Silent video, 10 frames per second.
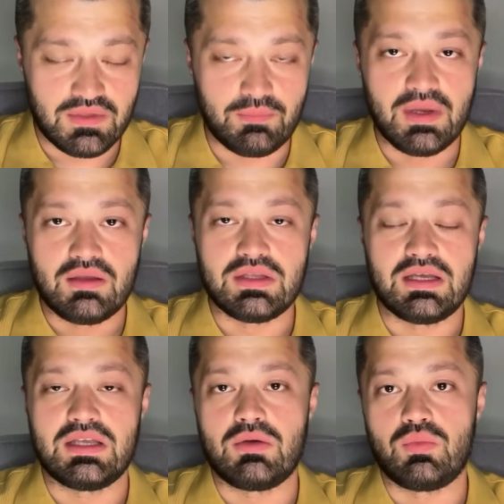
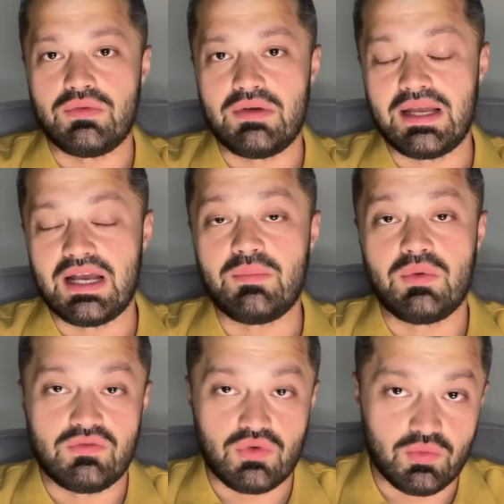apparently with the aim
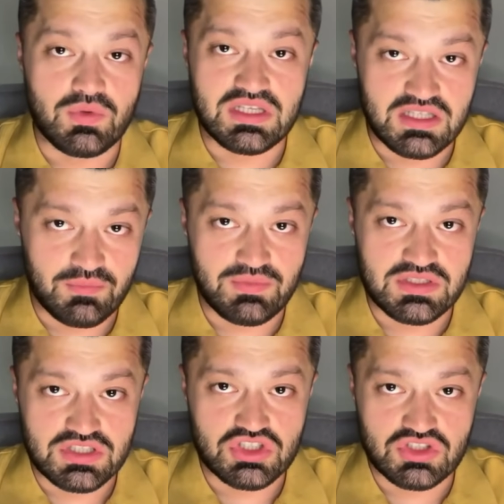of opening up
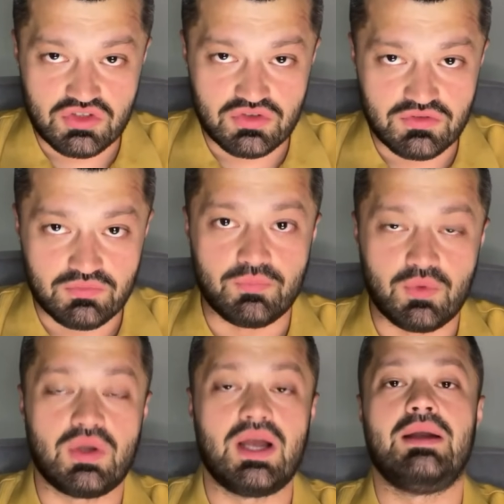additional,
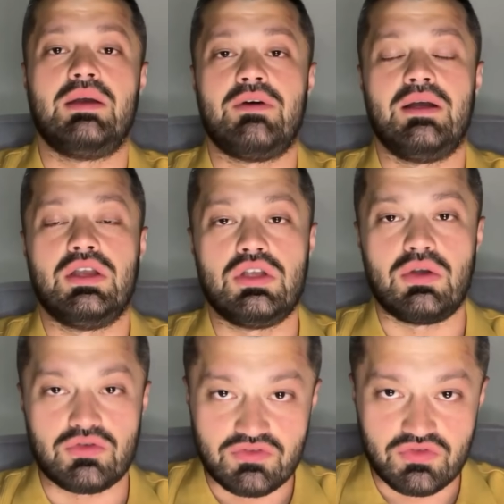more active sections
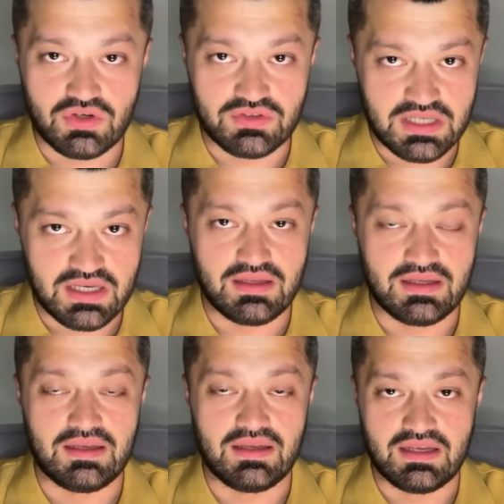of the front there
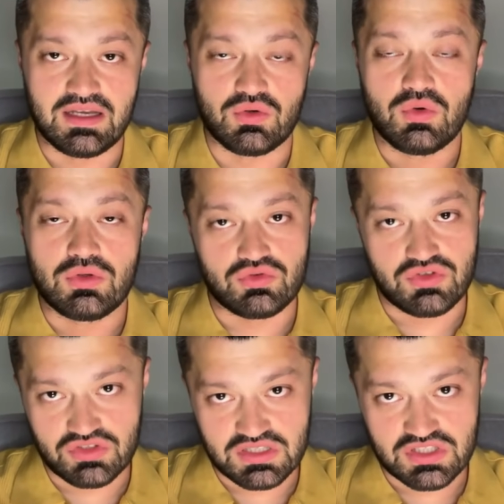in order to
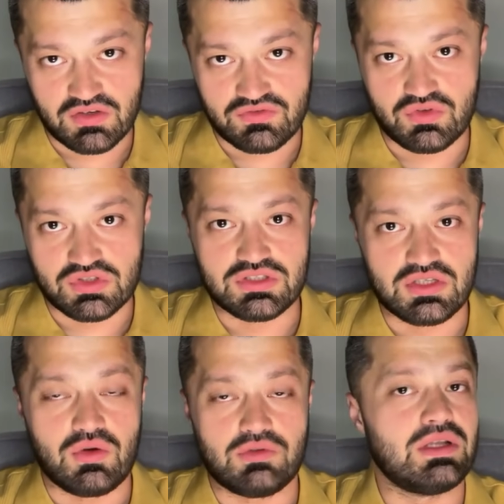stretch our forces
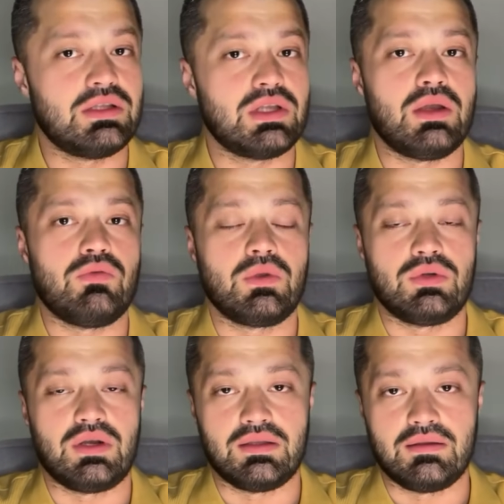along the entire
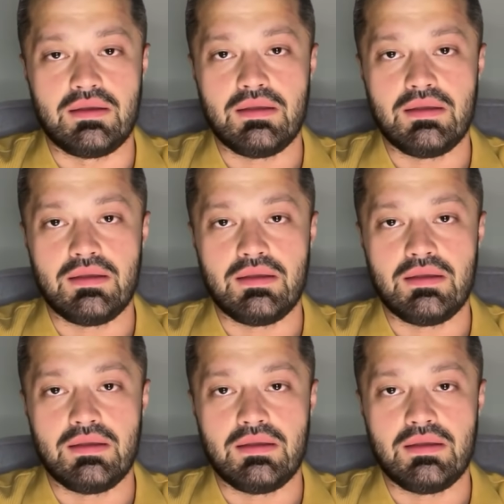front line.